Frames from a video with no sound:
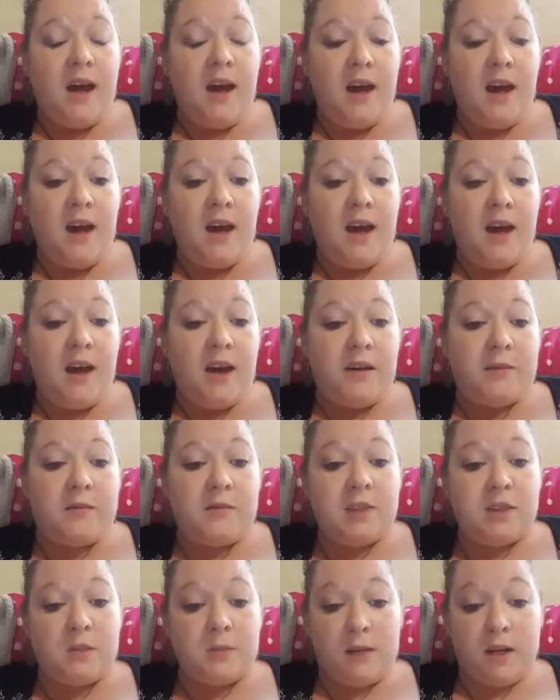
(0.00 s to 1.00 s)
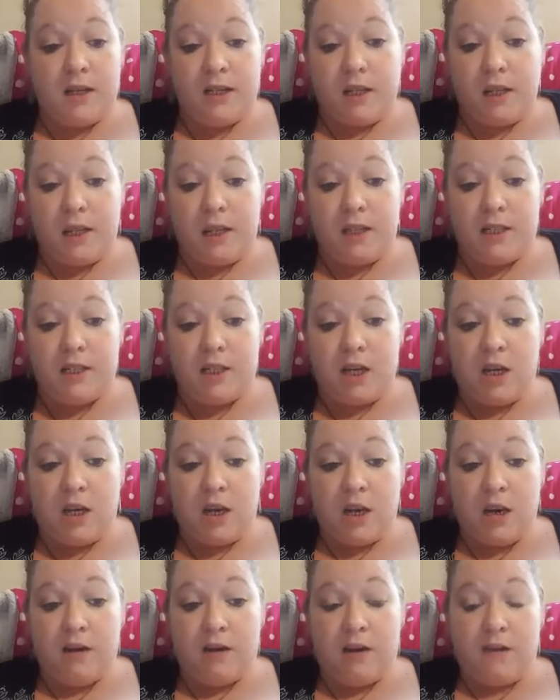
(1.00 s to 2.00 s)
Just want to let you
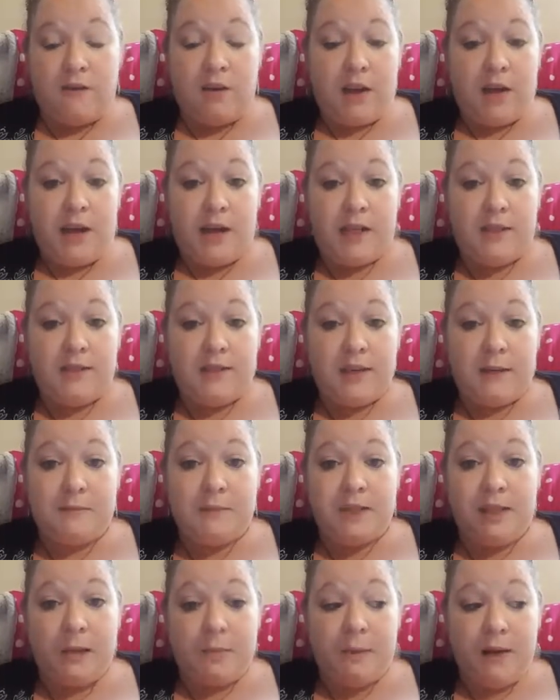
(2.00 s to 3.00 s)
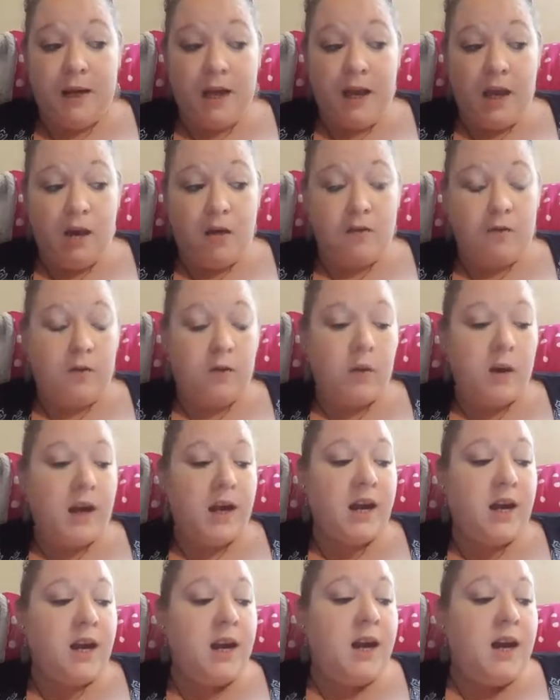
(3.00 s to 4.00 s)
know, give you a heads up to keep an eye out for
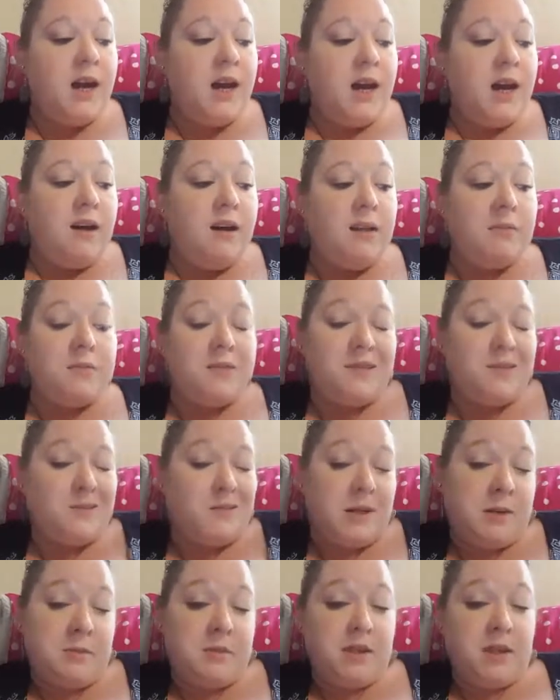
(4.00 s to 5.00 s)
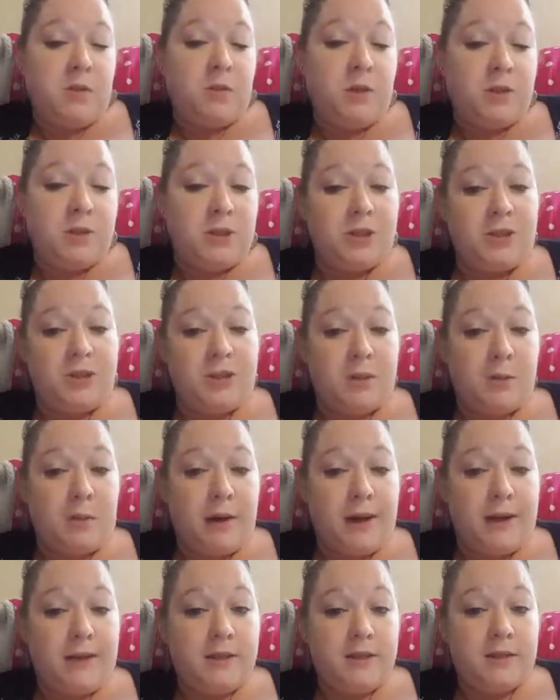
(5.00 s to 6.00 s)
it. Sometimes I will just
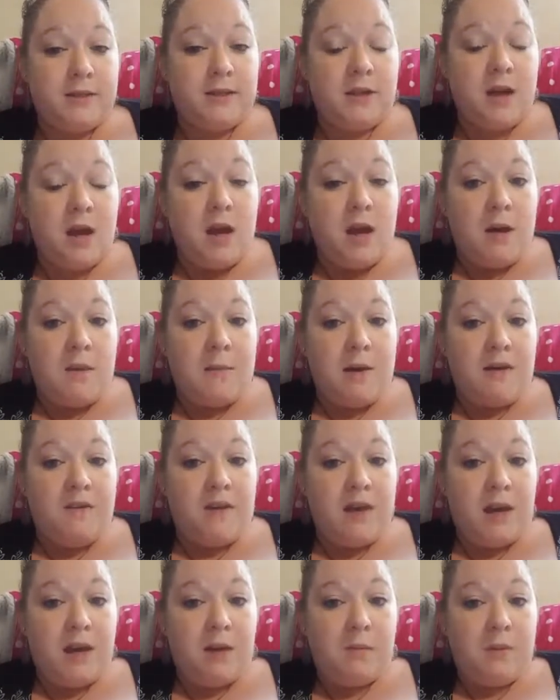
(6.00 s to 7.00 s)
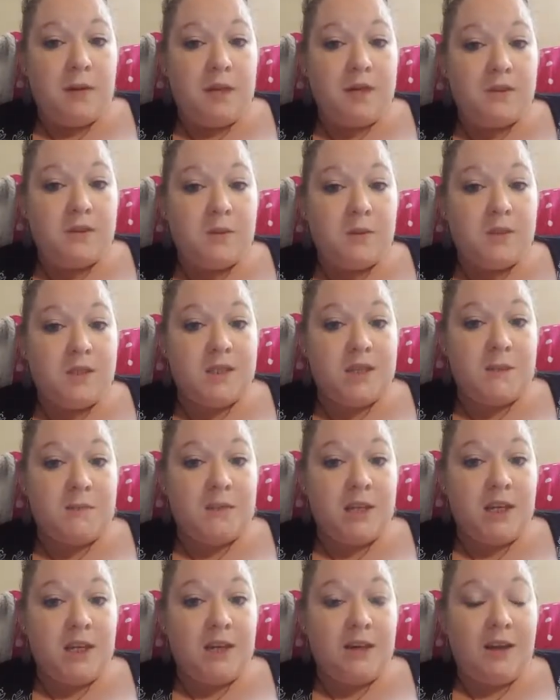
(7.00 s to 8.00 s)
surprise my VIPs with
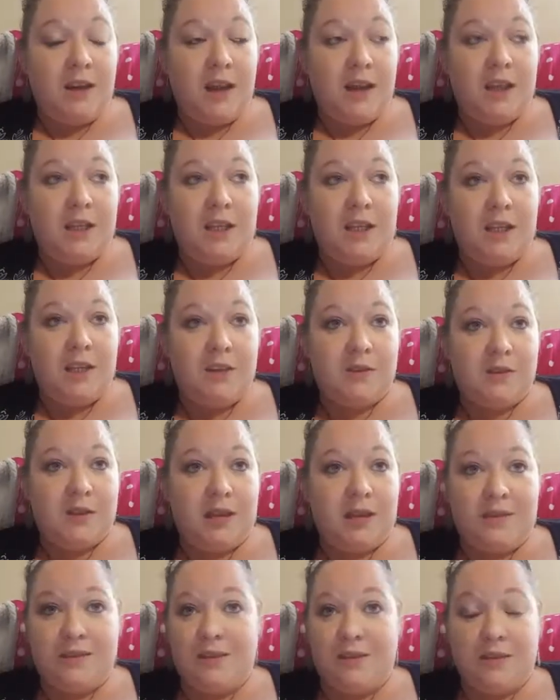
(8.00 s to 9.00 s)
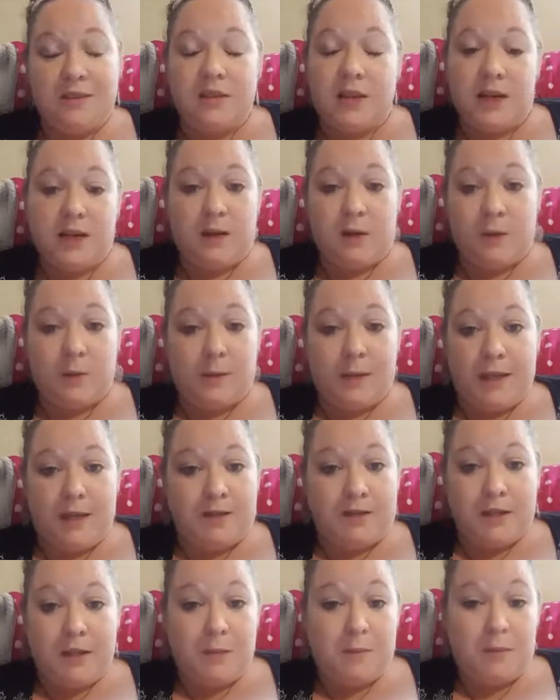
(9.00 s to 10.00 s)
something, and in those cases I don't
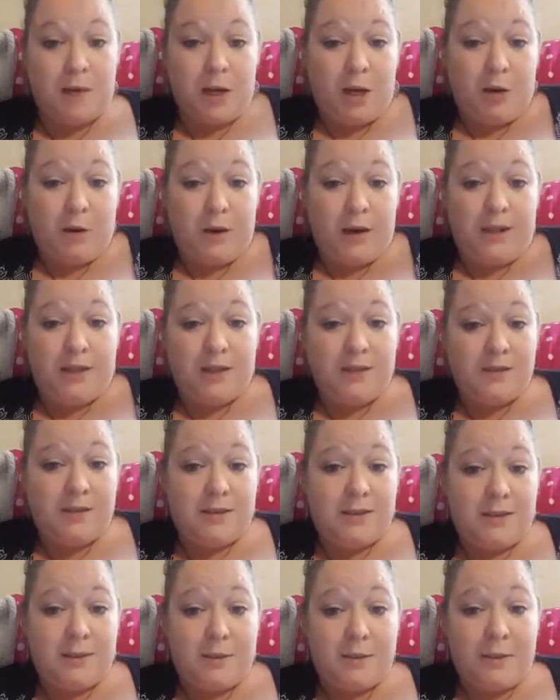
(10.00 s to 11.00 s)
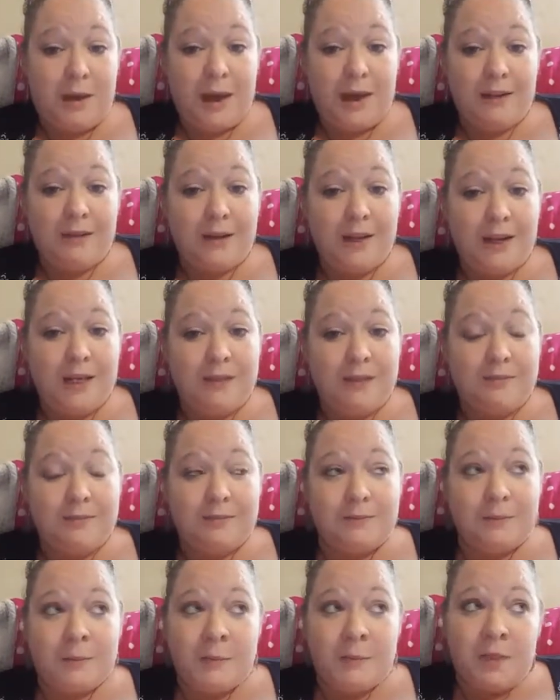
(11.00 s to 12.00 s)
let them know. I just mail it
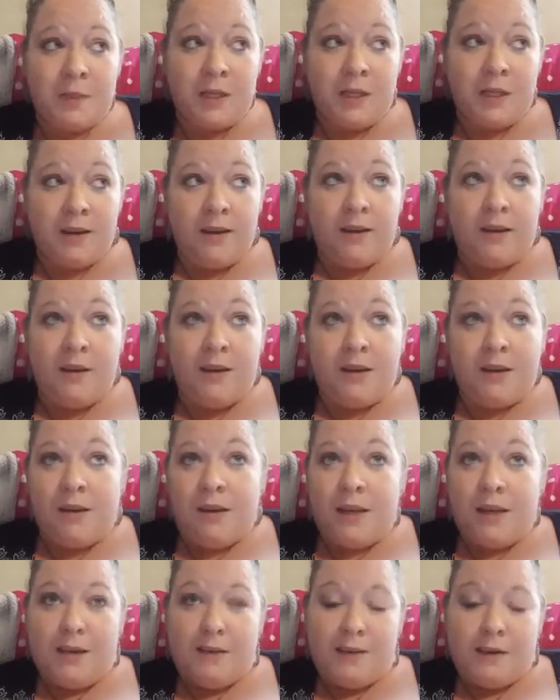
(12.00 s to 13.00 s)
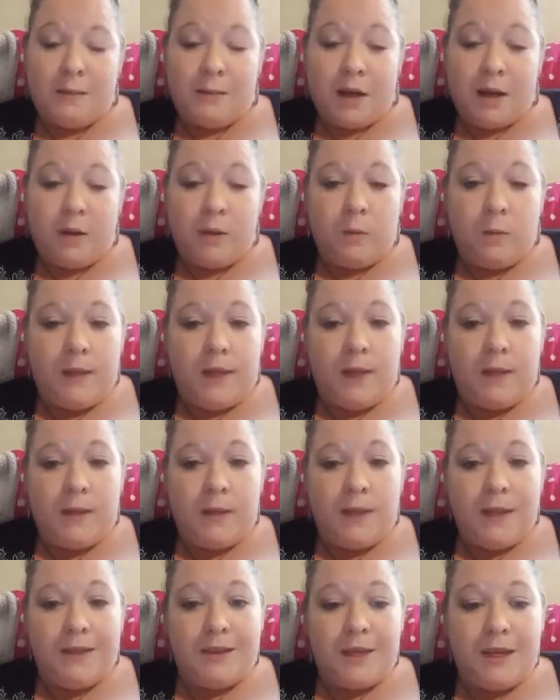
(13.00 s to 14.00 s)
and give it about a week,
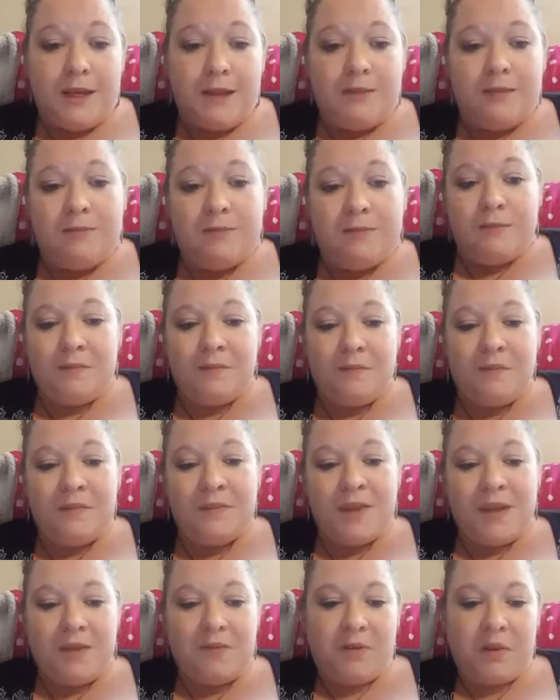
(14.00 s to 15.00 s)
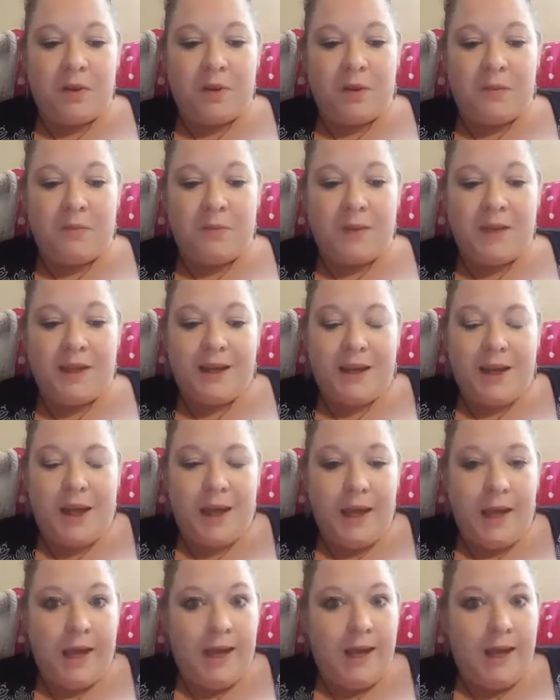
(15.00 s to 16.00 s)
and then I follow up and be like,
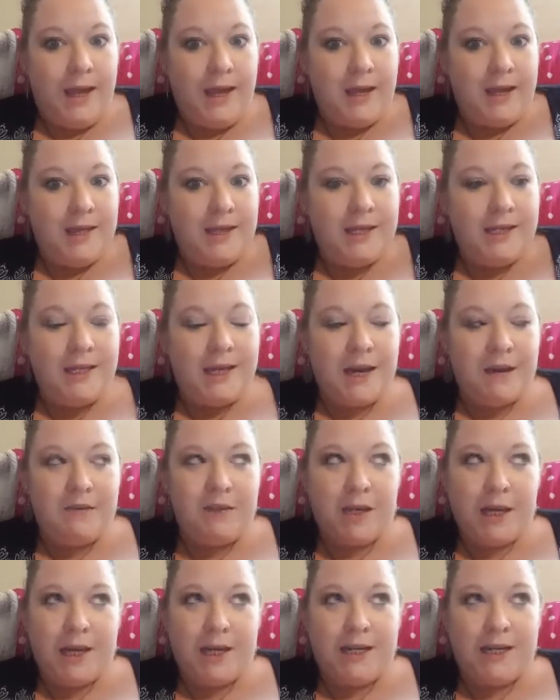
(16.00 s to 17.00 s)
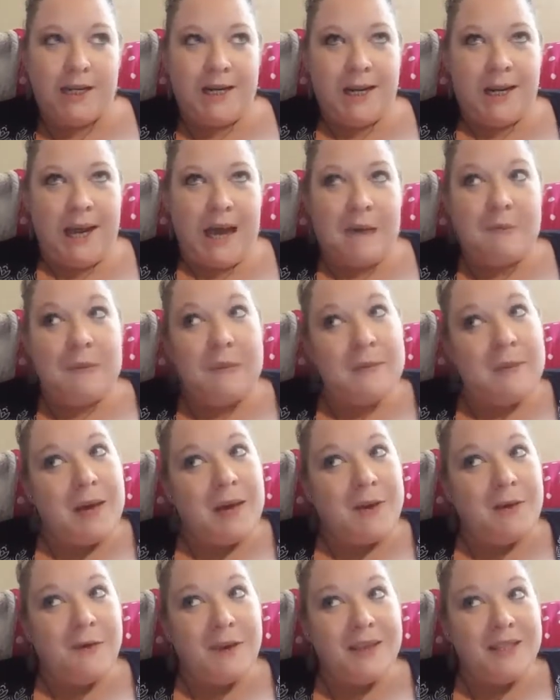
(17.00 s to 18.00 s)
hey, have you gotten any happy
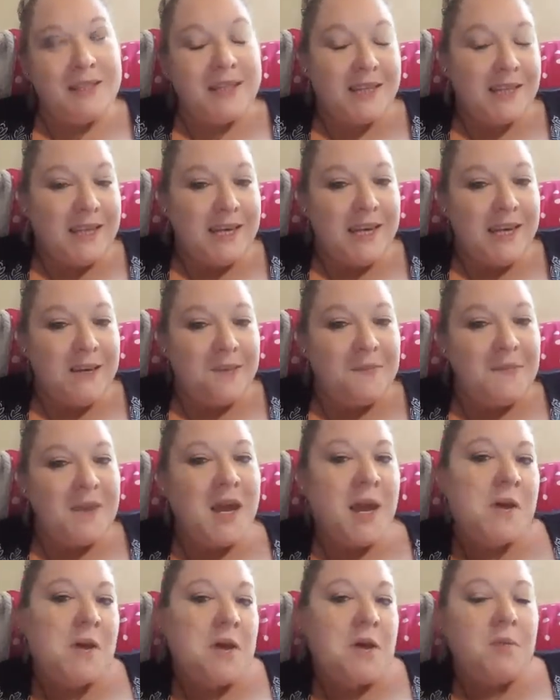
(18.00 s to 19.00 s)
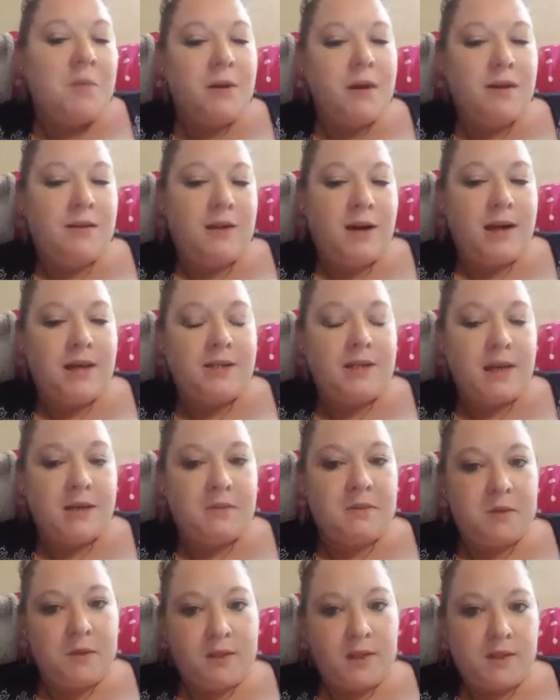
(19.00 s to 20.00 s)
mail recently? But a lot of
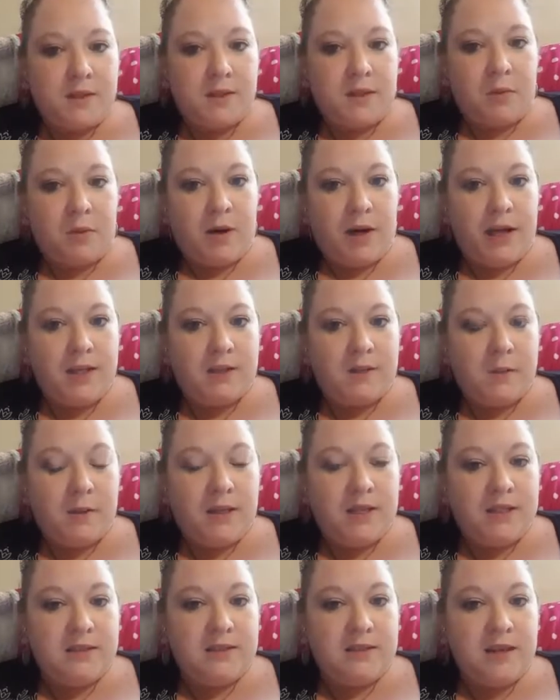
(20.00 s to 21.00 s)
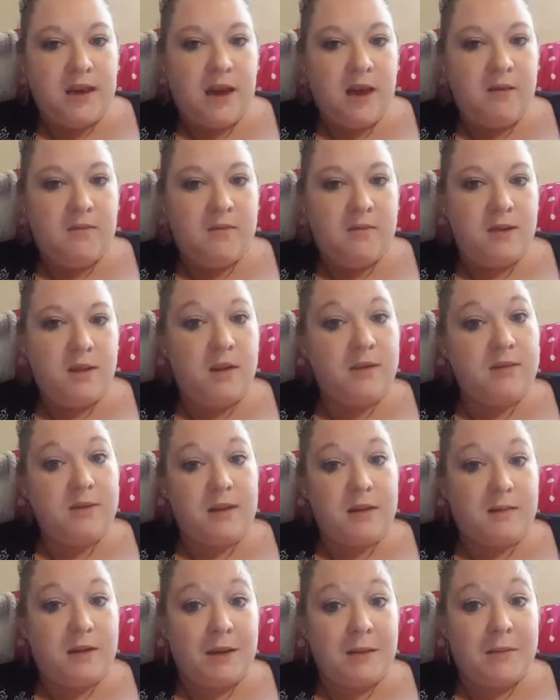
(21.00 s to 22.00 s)
times with the surprise ones, they'll
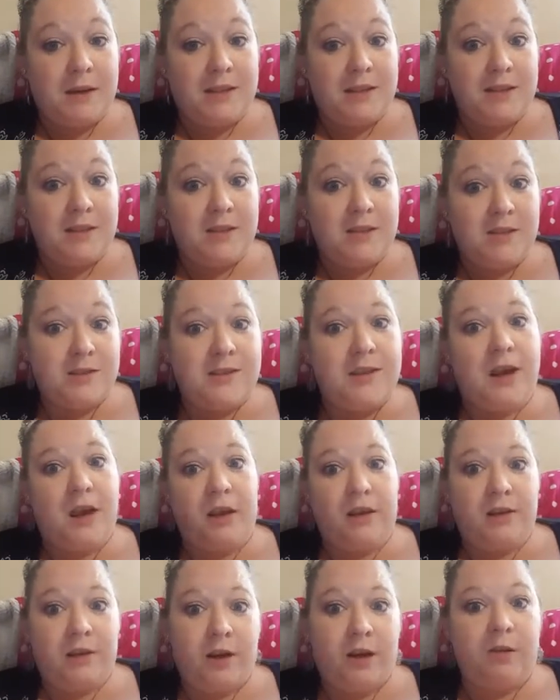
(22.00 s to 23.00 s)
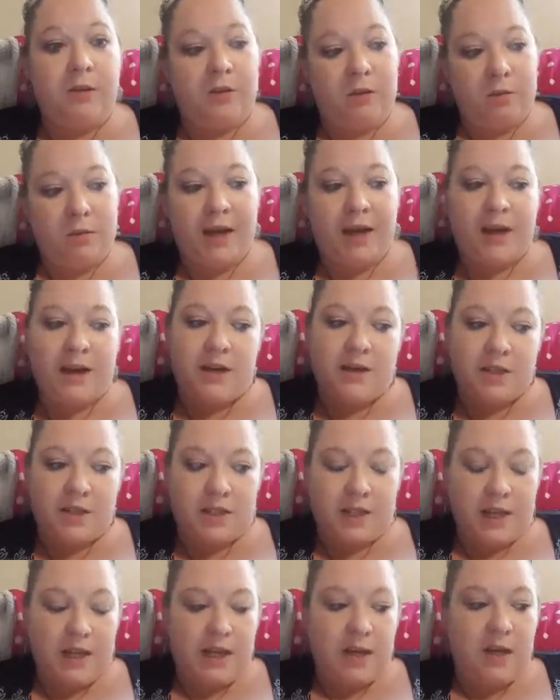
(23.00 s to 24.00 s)
send me a message and say, oh my gosh,
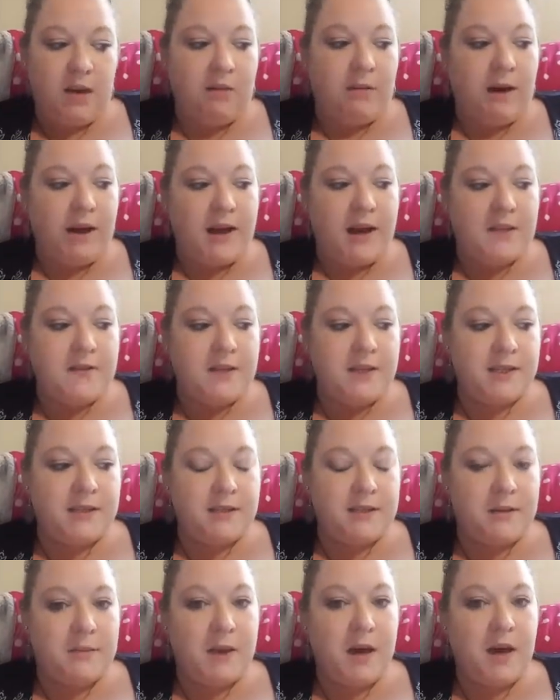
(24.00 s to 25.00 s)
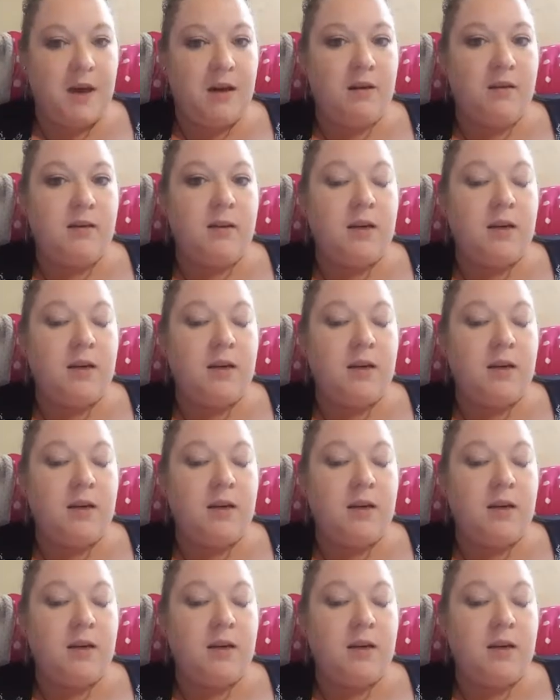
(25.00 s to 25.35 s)
thank you, I got this in the mail.